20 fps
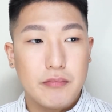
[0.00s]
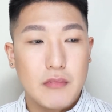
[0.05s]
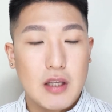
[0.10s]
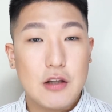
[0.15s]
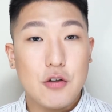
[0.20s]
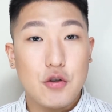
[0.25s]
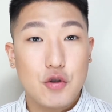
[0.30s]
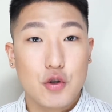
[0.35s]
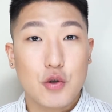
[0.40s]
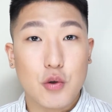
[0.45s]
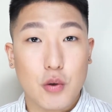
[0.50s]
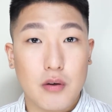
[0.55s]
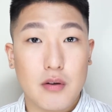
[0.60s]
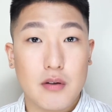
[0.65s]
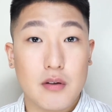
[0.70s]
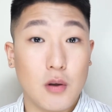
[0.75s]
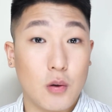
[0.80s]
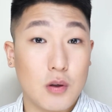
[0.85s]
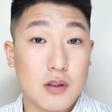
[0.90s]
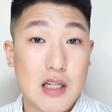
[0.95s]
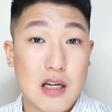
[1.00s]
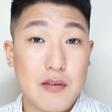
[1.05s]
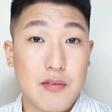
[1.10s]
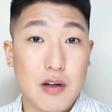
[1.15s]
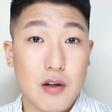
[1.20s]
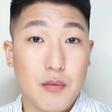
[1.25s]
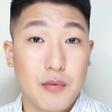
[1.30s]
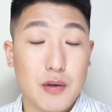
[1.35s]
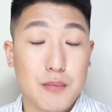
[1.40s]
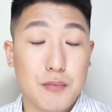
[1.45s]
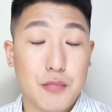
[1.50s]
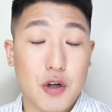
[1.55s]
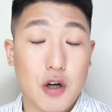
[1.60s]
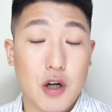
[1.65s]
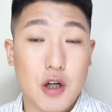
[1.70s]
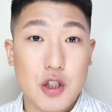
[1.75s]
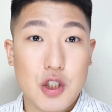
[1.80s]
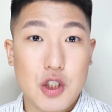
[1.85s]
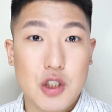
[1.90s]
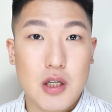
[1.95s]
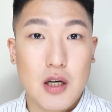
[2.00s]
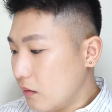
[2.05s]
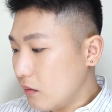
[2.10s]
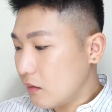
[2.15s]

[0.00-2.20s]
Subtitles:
ensures longevity of the brush.